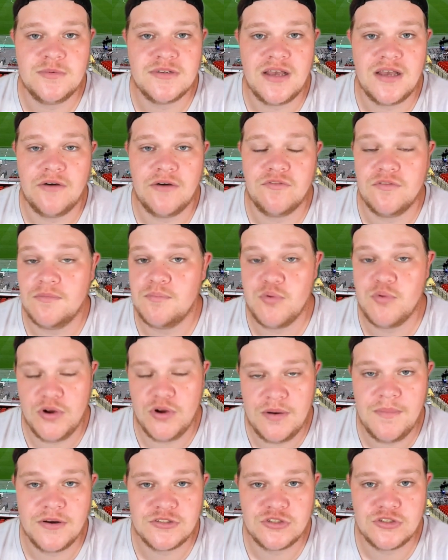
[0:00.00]
was out for
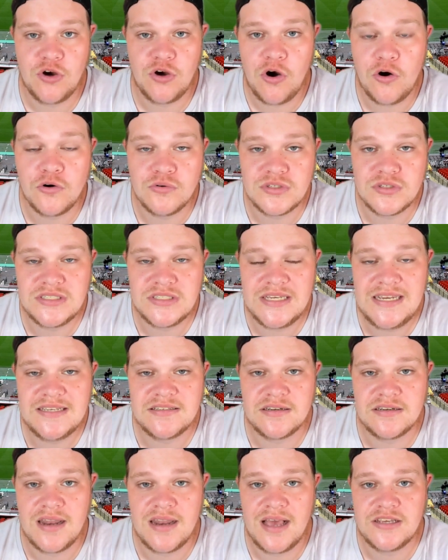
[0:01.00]
pretty much the whole
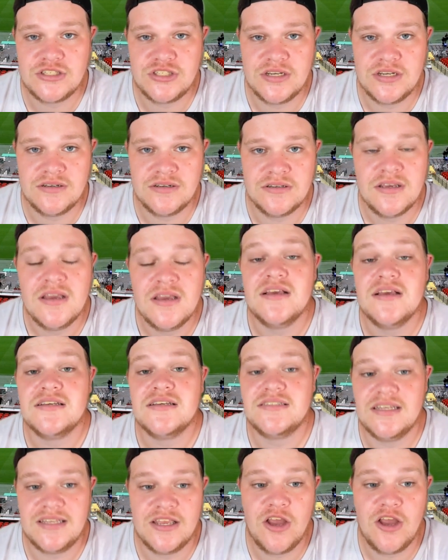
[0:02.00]
season last year, and
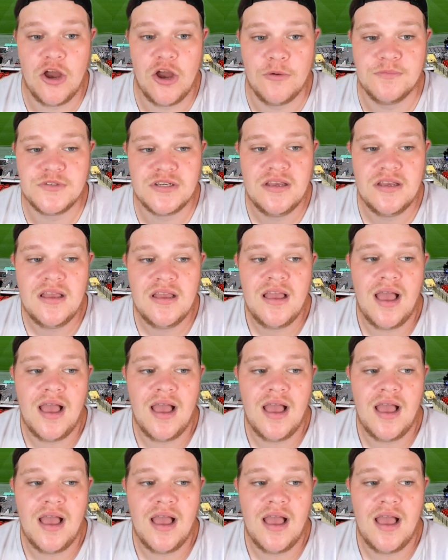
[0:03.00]
City coped.